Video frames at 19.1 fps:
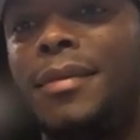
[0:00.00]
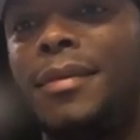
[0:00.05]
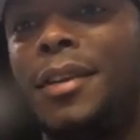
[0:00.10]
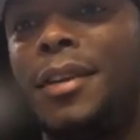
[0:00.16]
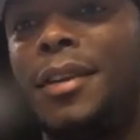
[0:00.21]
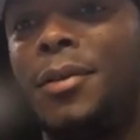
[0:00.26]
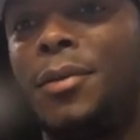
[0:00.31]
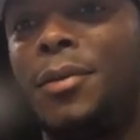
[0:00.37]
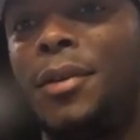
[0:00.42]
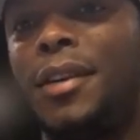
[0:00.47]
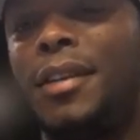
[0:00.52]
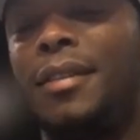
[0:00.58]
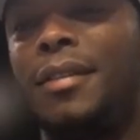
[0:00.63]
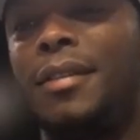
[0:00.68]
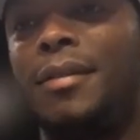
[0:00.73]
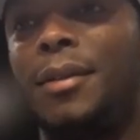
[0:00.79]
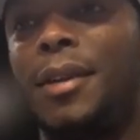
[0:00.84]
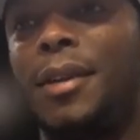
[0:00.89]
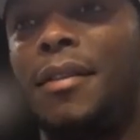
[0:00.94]
and
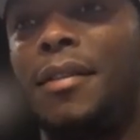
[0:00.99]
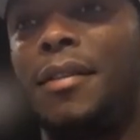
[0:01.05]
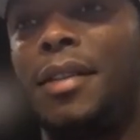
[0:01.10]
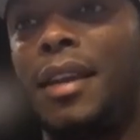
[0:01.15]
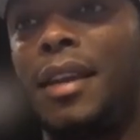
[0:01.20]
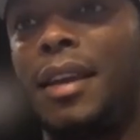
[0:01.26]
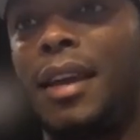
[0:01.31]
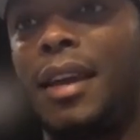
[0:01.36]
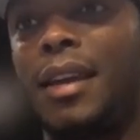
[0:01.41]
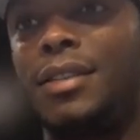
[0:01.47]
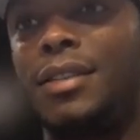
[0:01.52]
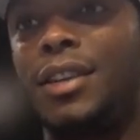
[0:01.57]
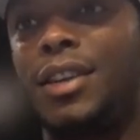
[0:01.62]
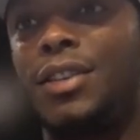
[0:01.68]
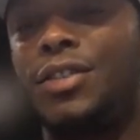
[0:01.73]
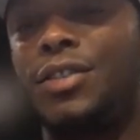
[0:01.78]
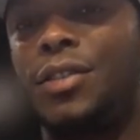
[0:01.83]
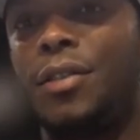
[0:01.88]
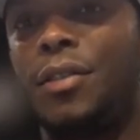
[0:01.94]
when when everything kind of
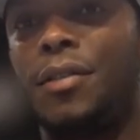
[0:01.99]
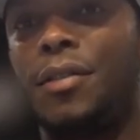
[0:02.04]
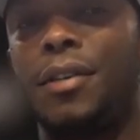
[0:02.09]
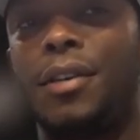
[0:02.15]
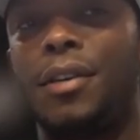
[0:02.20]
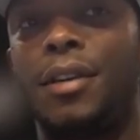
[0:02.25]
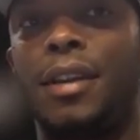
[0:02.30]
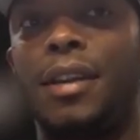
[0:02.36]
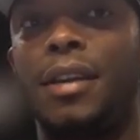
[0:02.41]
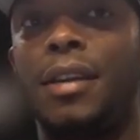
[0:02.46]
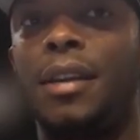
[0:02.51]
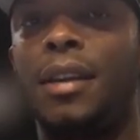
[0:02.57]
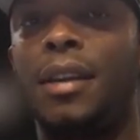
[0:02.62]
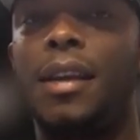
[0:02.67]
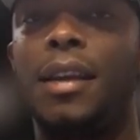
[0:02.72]
changed over and